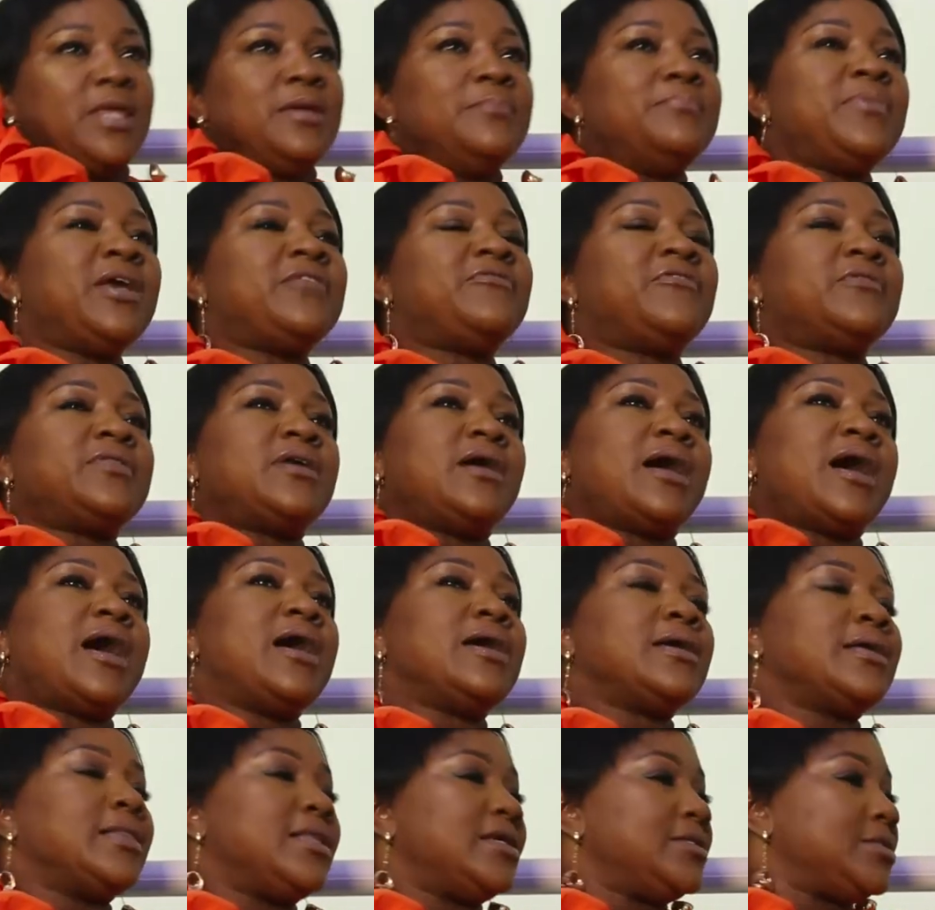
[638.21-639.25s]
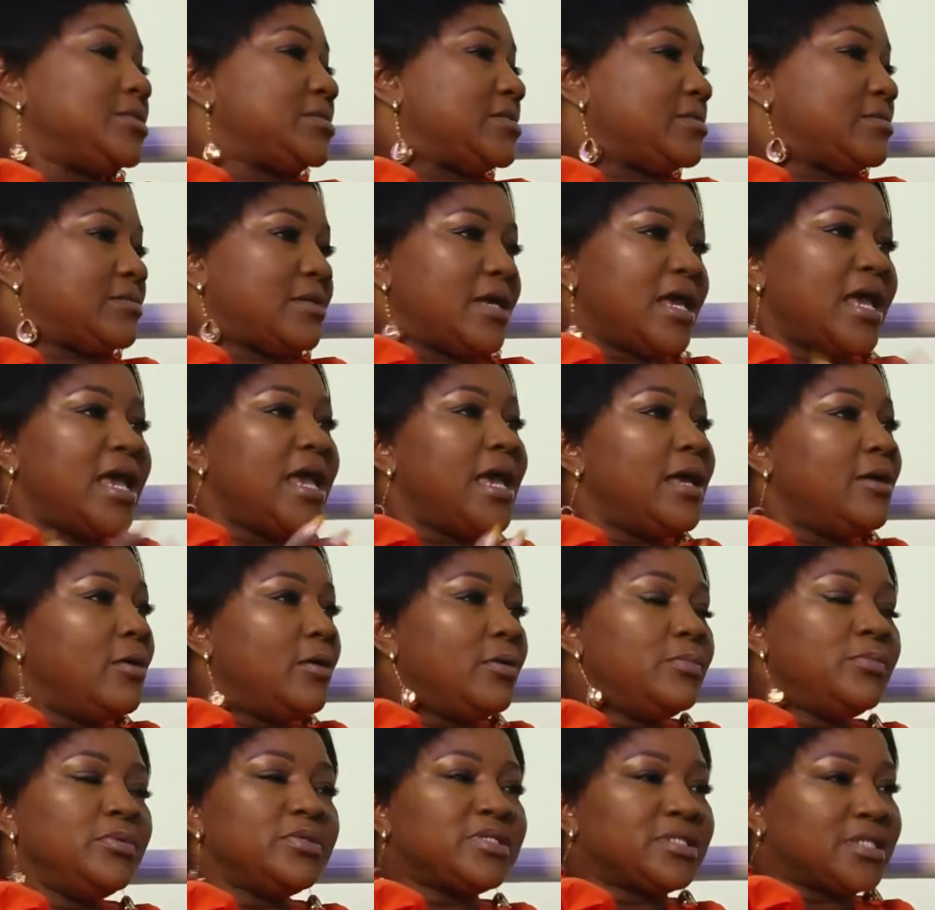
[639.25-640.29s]
But for the hourglass, eh,
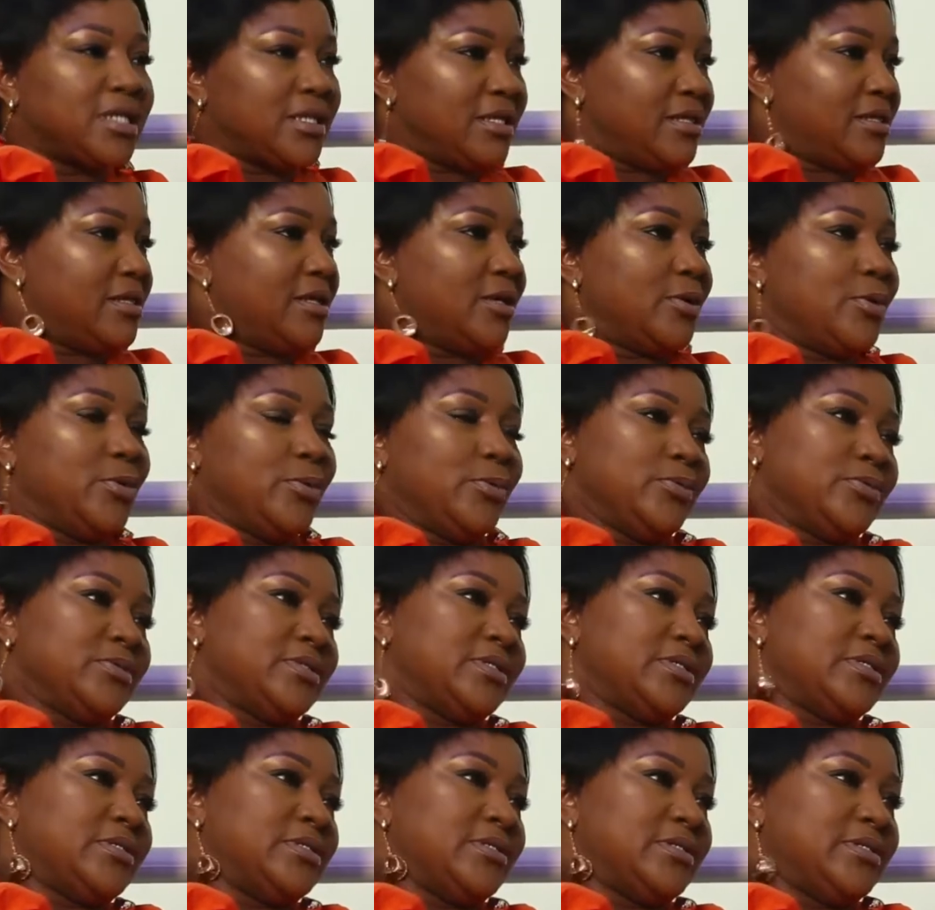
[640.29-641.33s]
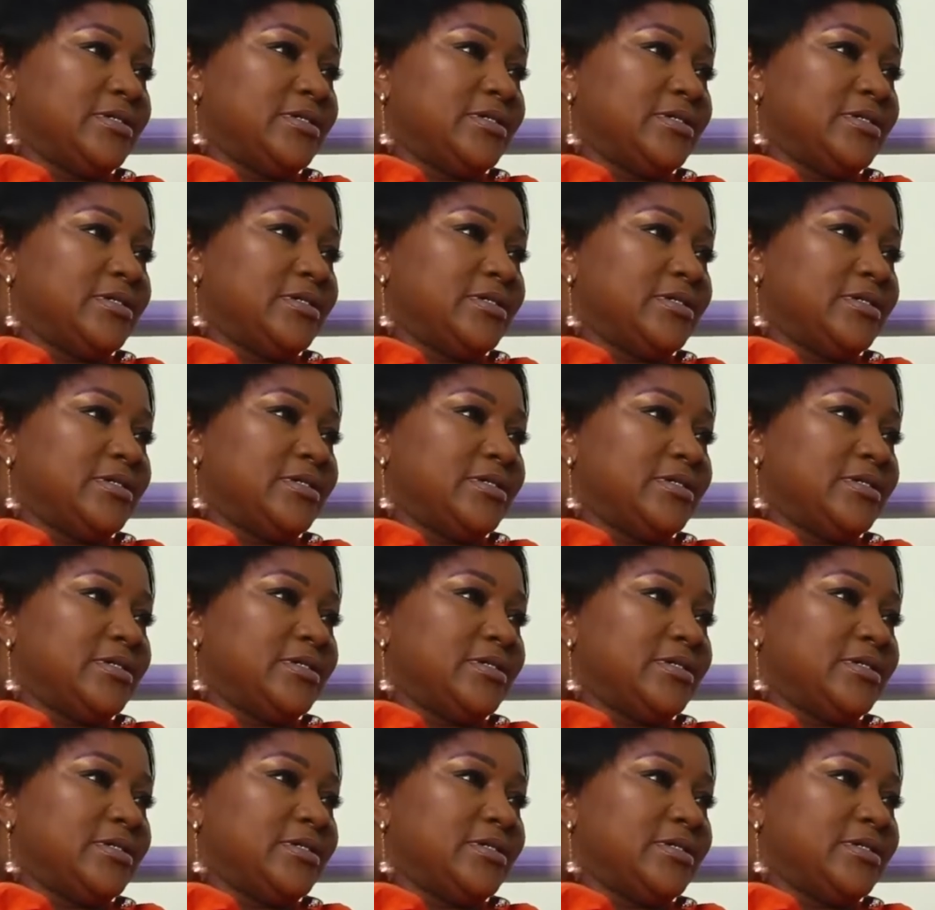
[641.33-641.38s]
almost anything goes,